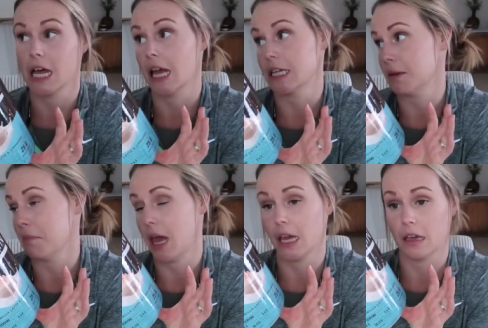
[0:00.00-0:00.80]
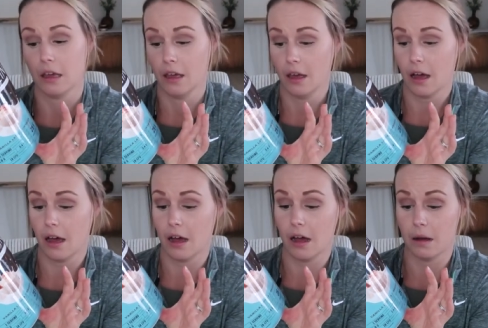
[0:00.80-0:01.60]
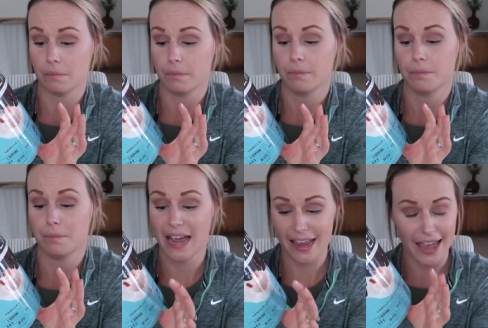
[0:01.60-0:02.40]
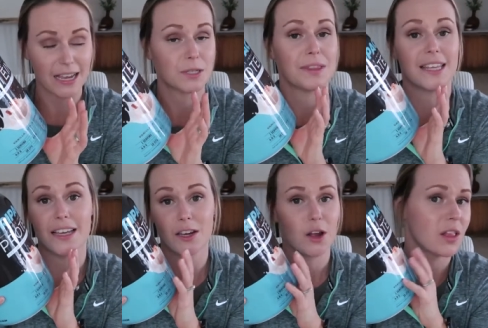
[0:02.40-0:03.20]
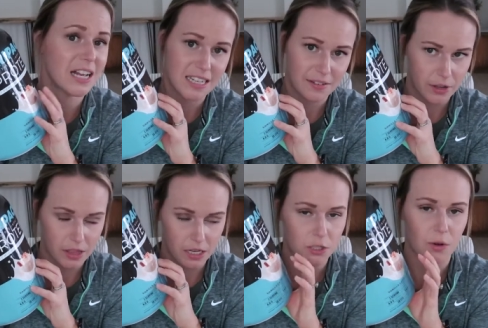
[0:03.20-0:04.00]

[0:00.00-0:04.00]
I like to make um, pancakes with the, you know, lots of different things.